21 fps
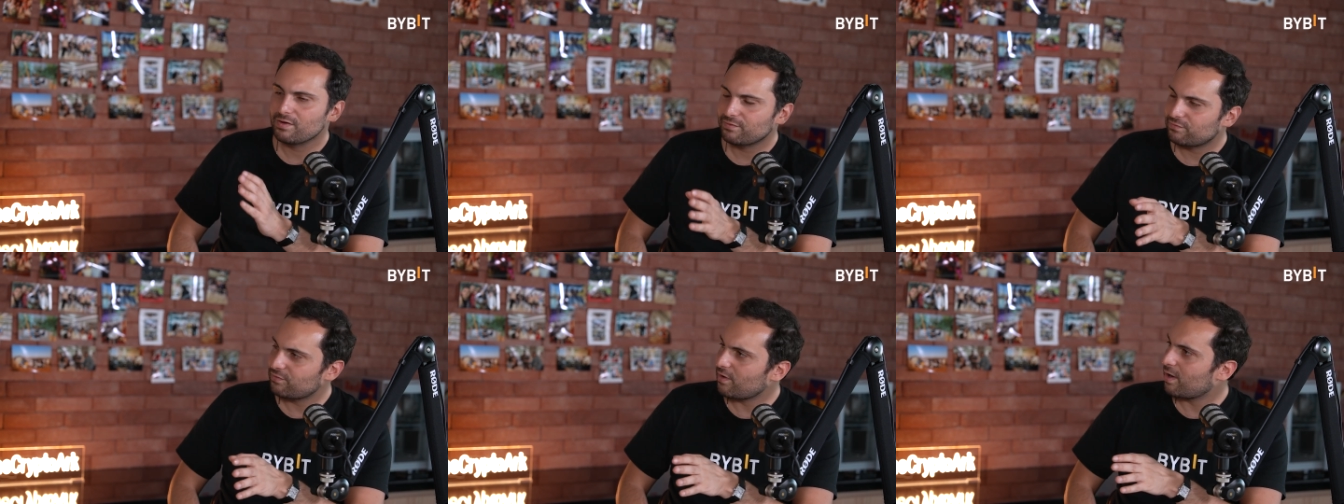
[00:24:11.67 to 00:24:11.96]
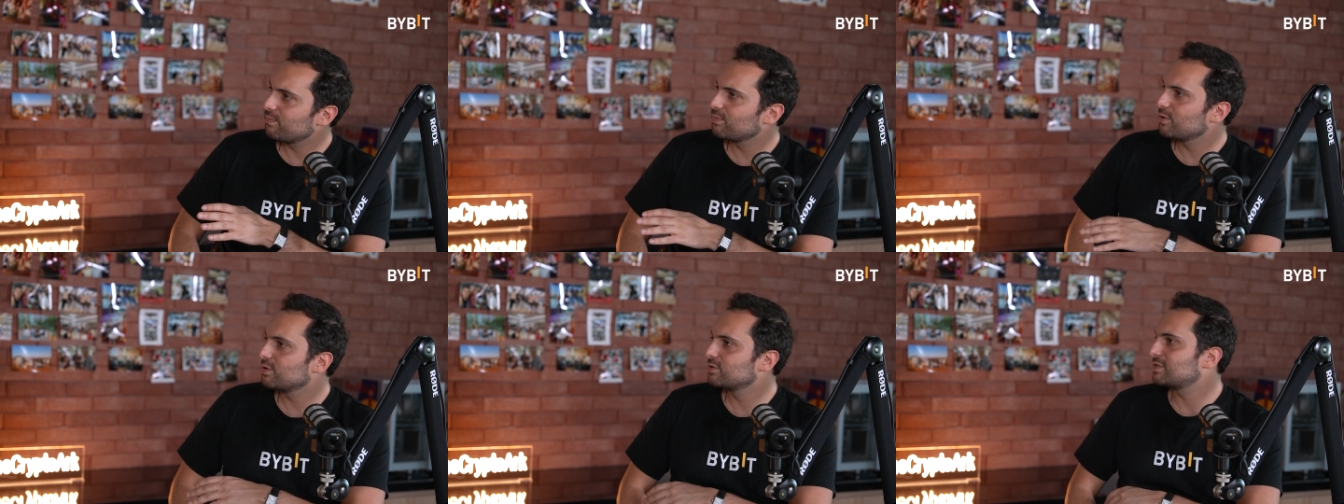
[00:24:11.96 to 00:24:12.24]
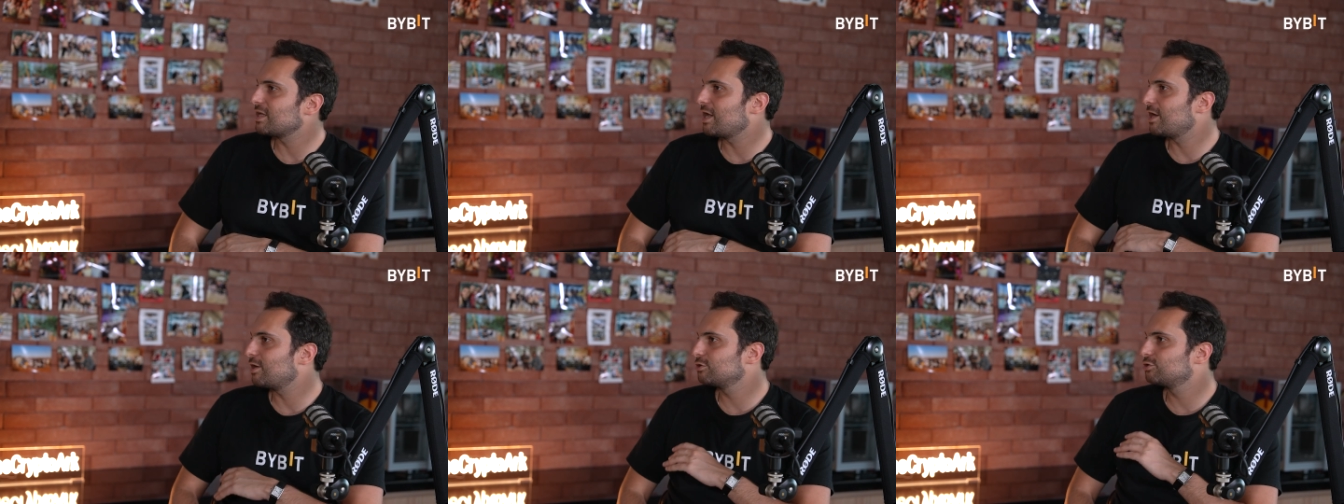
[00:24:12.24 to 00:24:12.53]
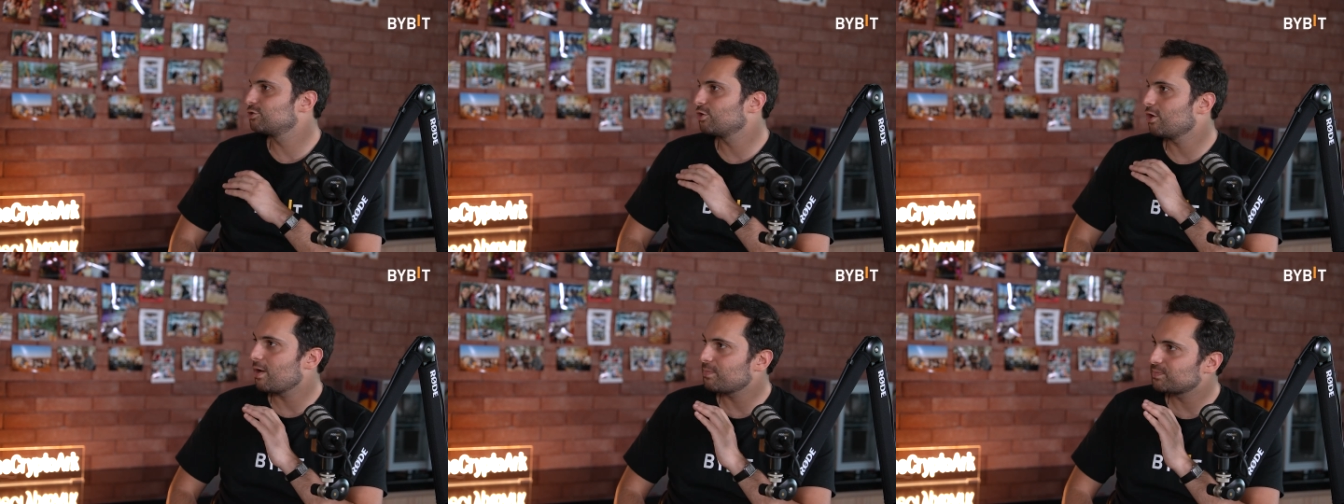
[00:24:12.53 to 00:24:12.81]
from those
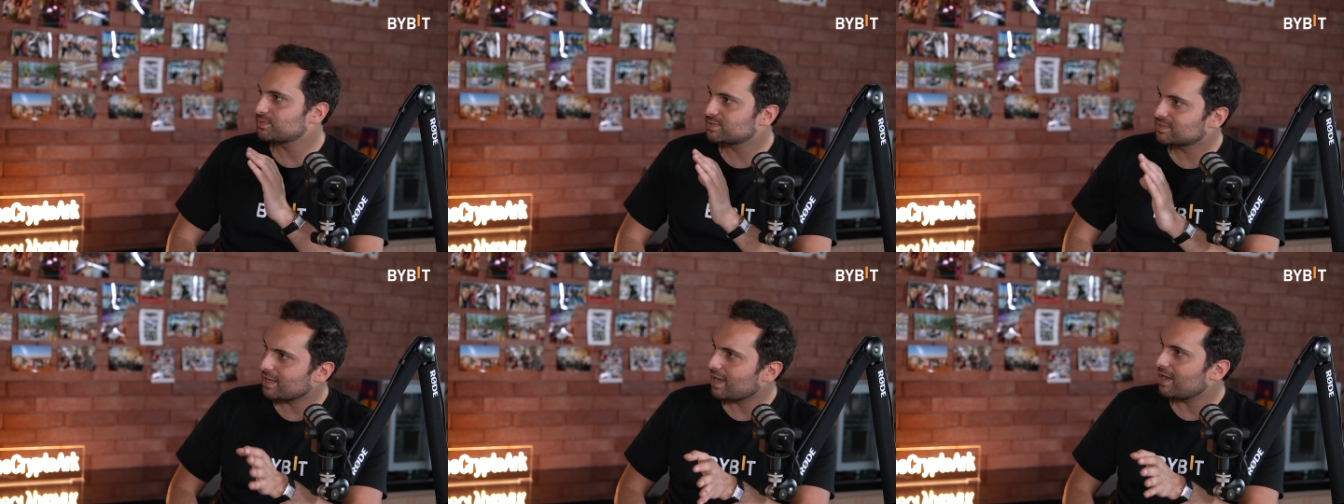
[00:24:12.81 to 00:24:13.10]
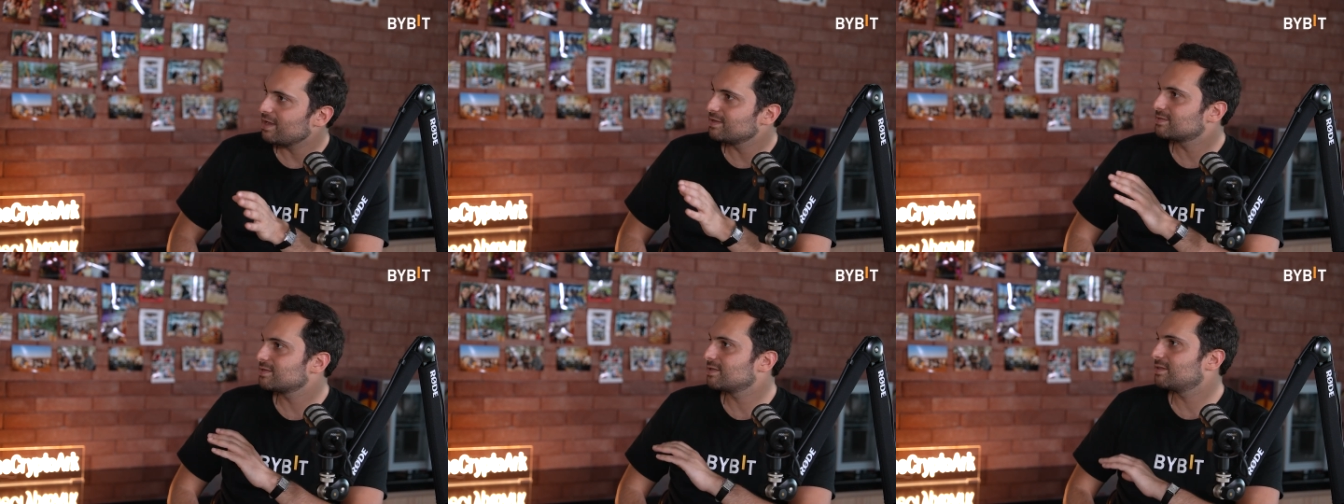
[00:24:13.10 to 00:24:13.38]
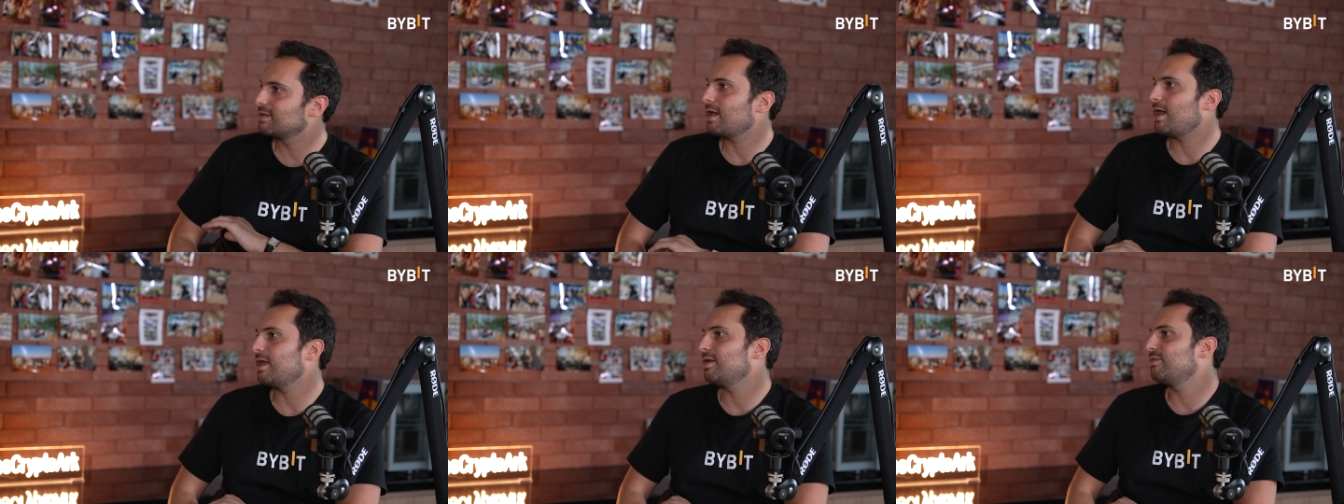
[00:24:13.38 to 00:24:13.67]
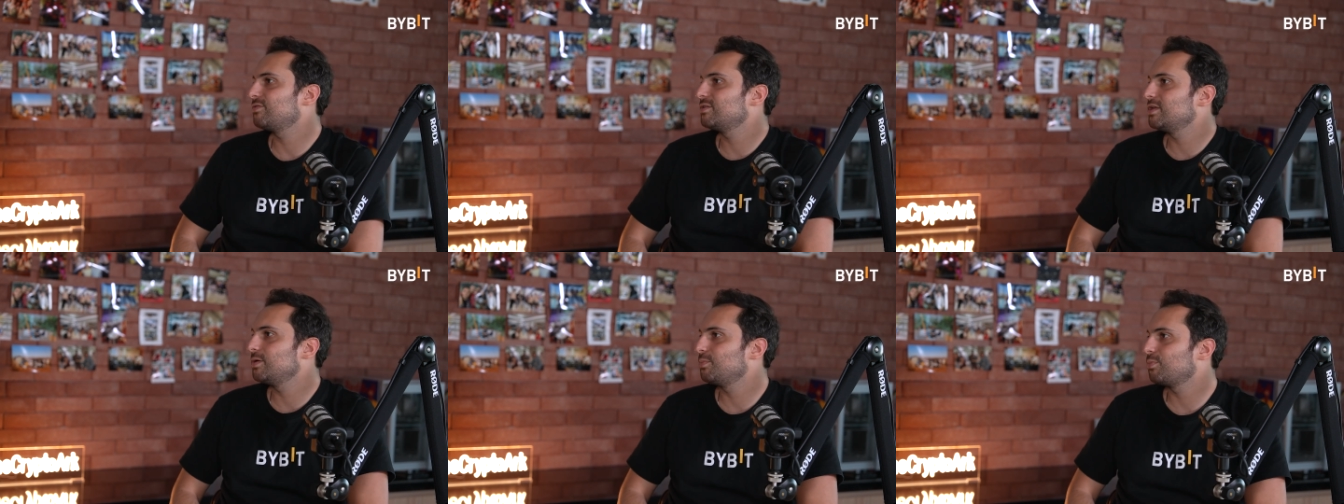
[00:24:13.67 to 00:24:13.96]
airdrops, get into the
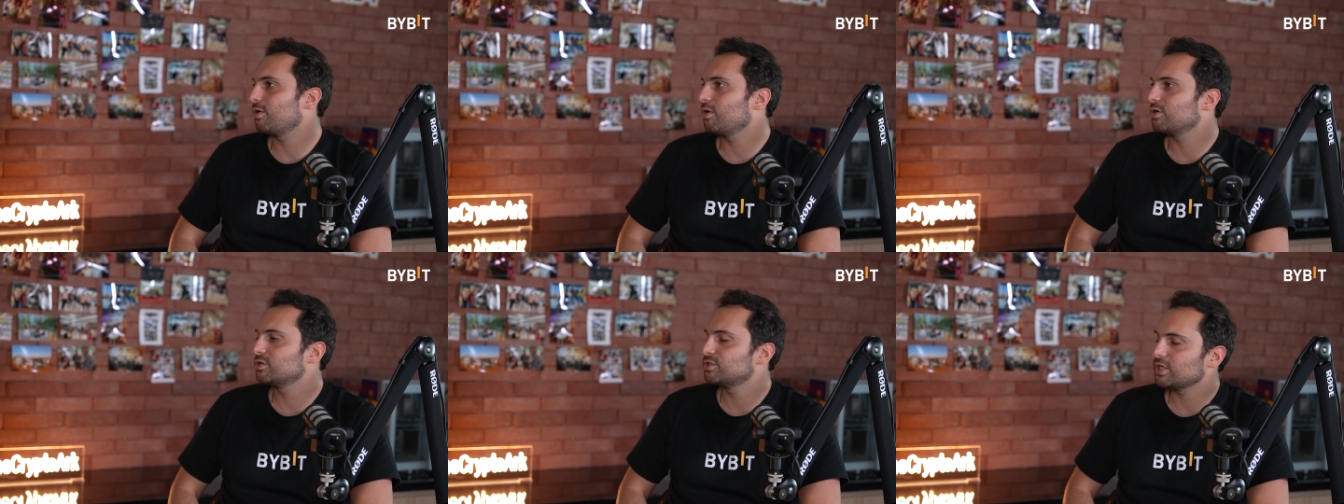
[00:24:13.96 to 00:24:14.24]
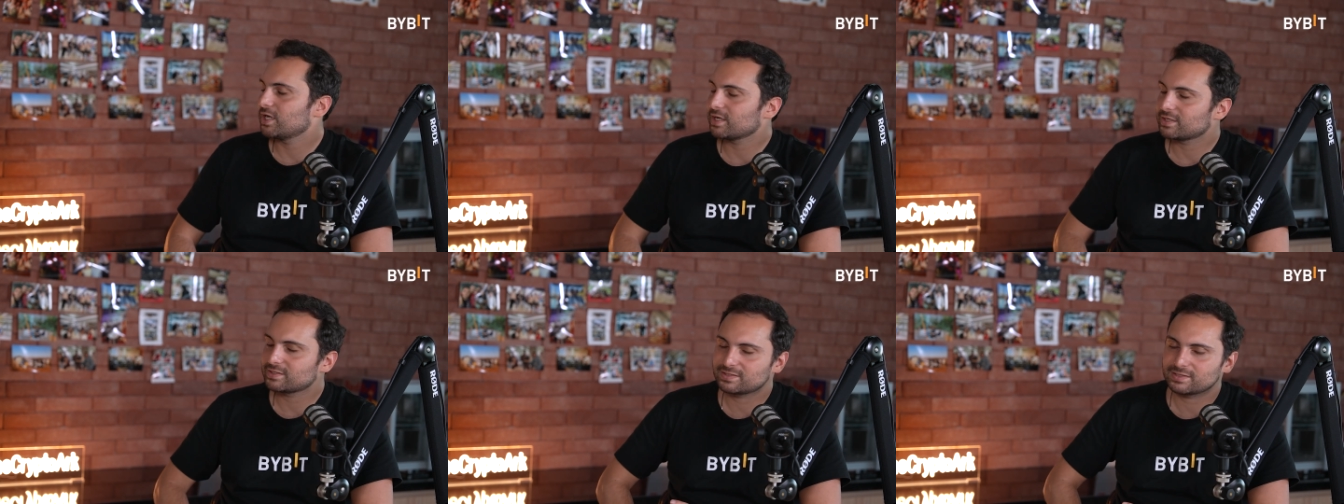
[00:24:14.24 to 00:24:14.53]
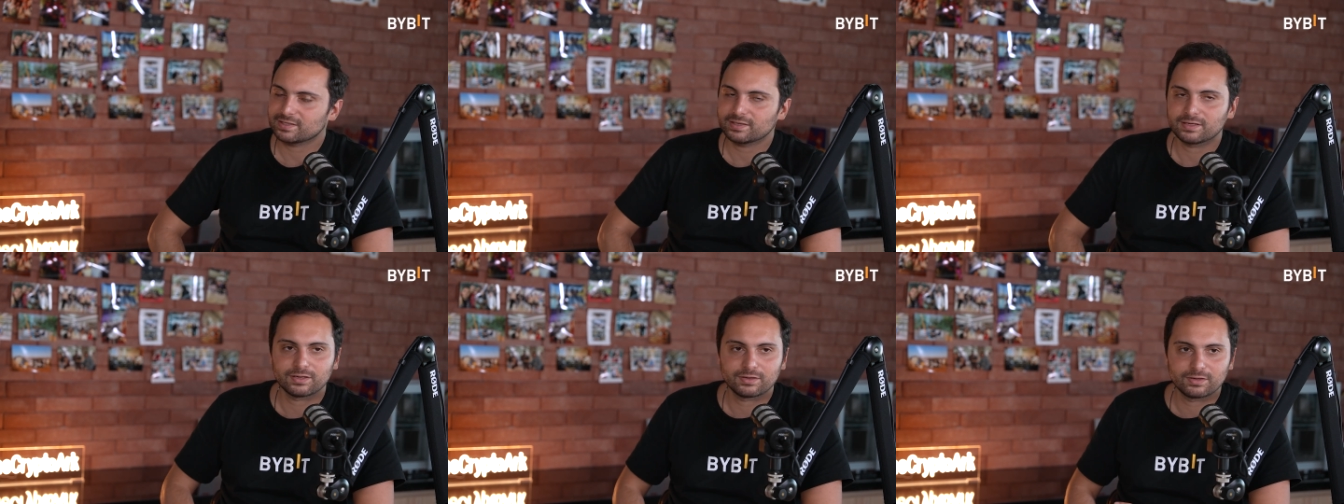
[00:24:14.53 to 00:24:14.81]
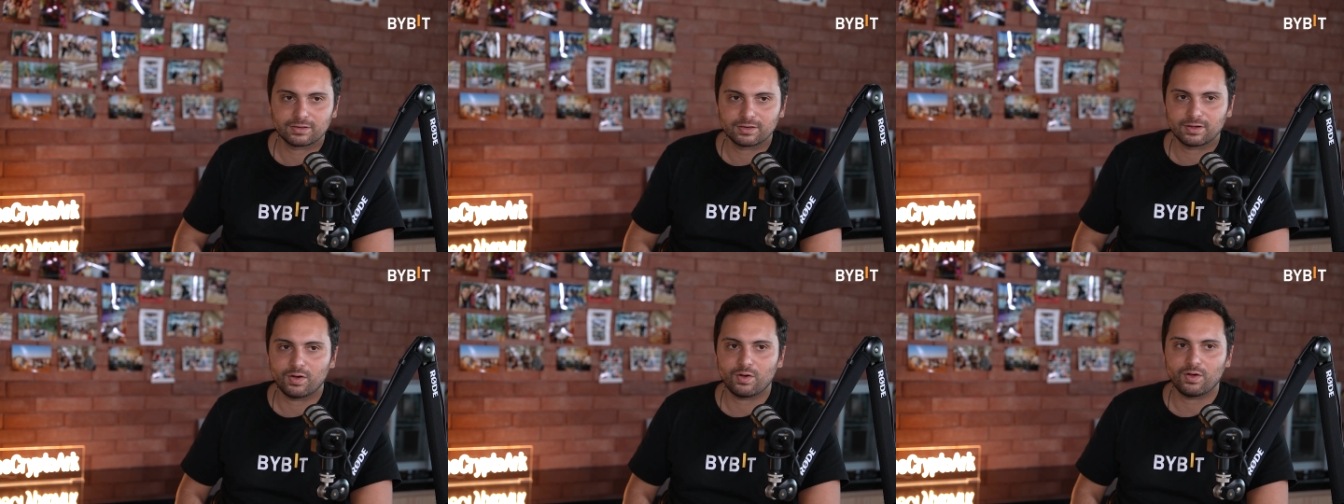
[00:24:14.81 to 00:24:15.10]
NFT projects
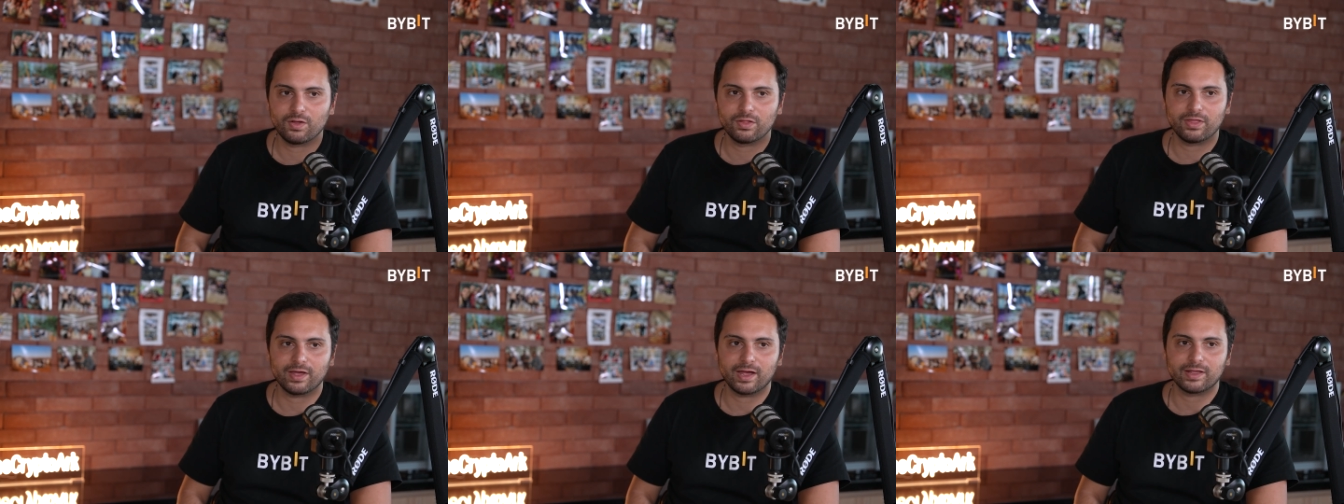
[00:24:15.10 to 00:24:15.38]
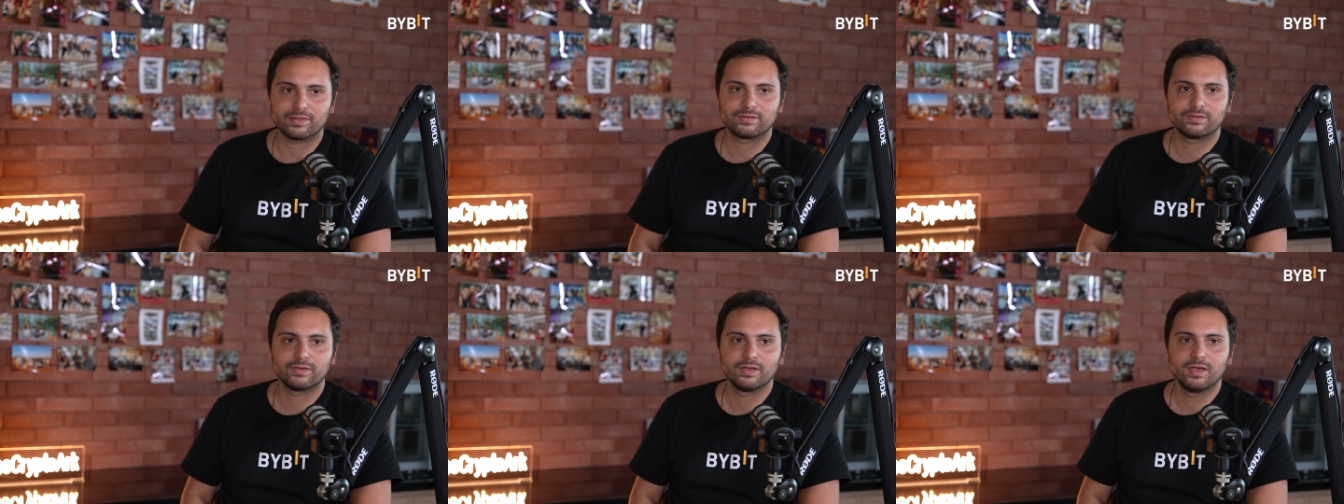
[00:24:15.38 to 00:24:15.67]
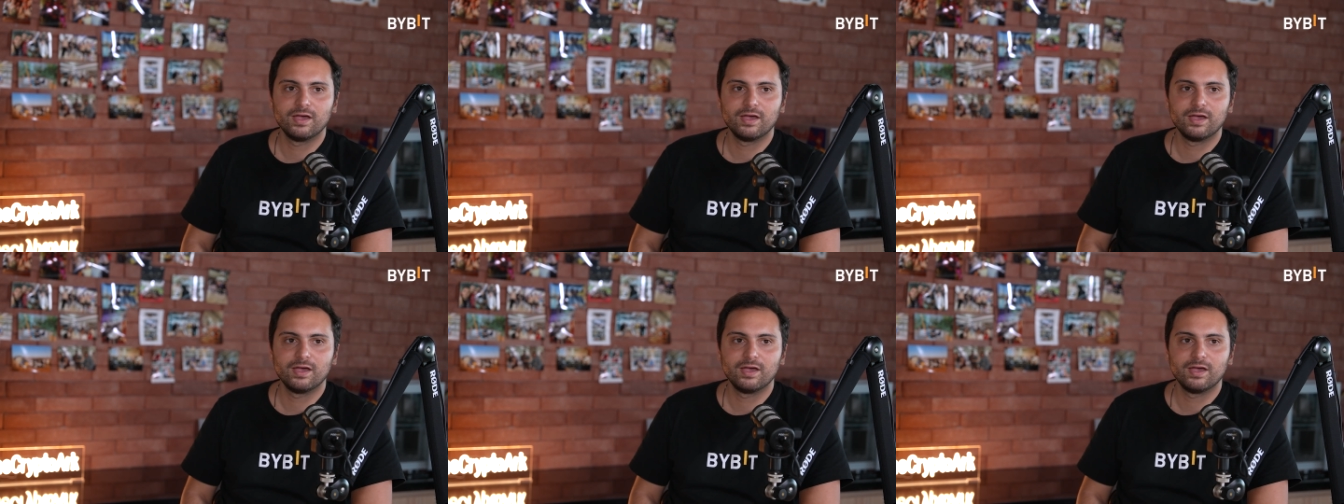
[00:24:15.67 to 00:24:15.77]
and all that.